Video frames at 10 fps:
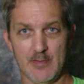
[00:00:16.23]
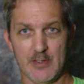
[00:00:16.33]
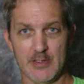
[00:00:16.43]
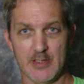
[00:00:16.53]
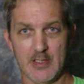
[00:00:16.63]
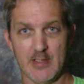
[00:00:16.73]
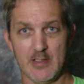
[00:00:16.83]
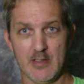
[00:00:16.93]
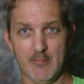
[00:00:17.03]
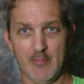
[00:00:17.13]

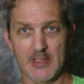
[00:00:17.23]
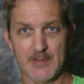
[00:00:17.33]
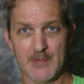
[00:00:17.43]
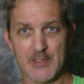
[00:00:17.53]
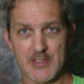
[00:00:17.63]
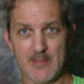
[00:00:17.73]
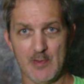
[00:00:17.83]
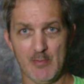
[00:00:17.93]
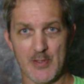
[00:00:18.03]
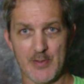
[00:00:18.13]
the first
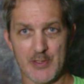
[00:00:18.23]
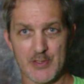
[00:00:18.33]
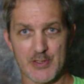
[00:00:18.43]
every month.